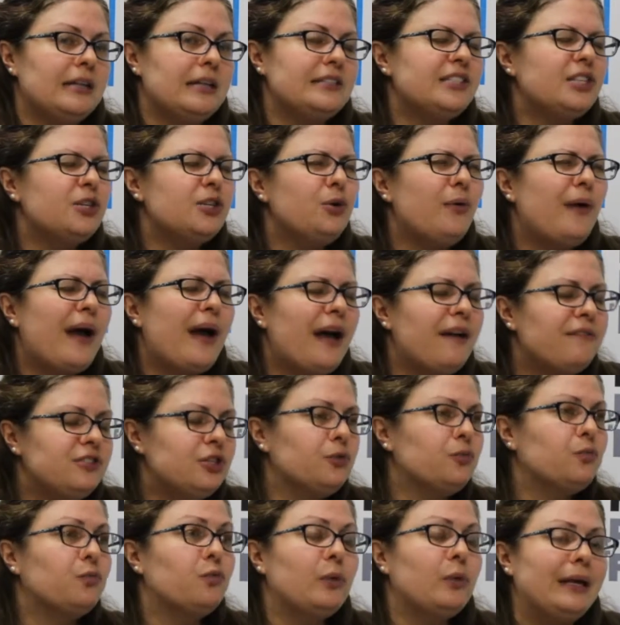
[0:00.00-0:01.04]
And so you have
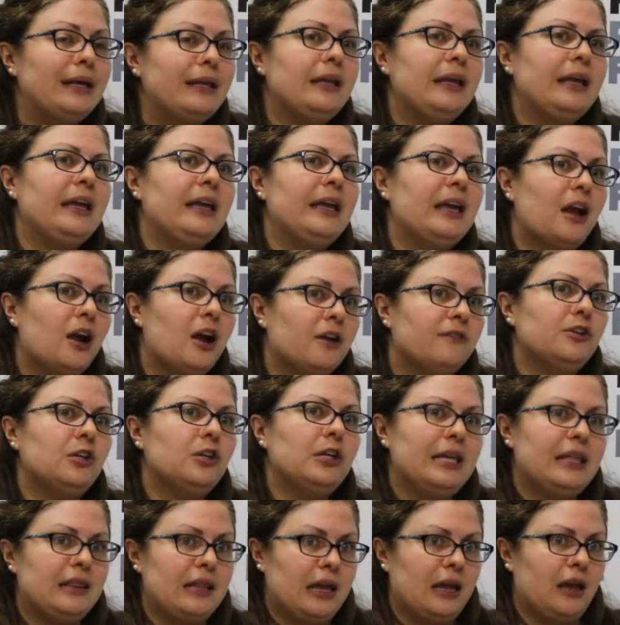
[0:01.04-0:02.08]
to really
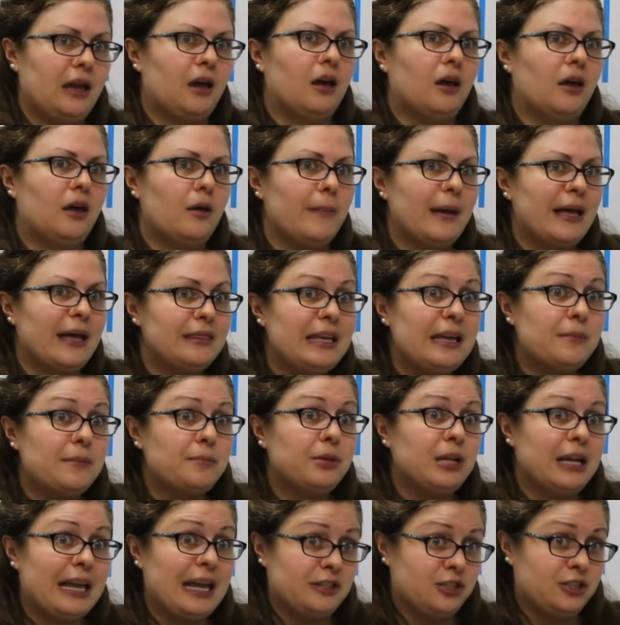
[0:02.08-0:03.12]
carefully think about the
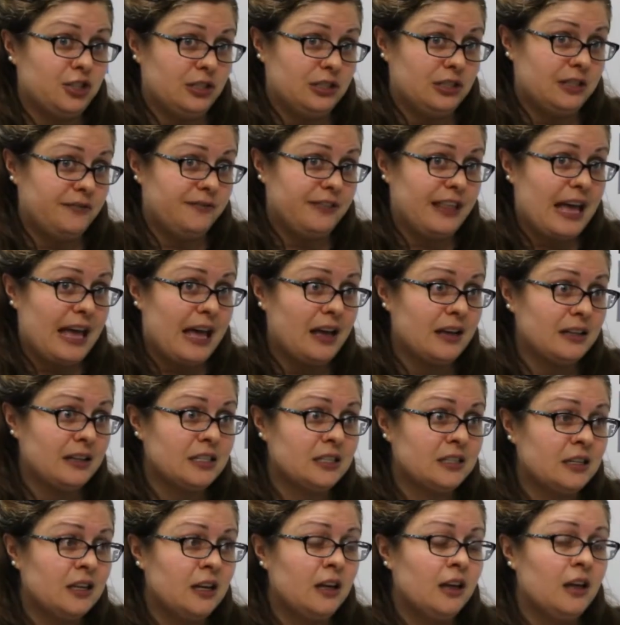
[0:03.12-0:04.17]
implications of
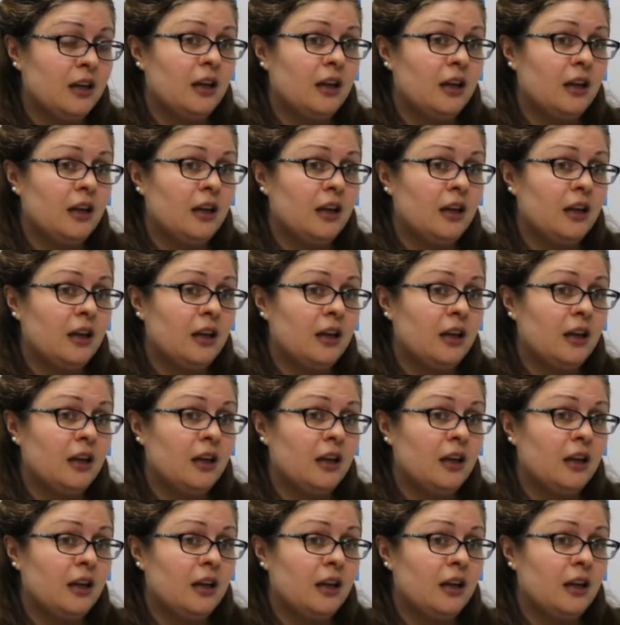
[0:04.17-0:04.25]
that.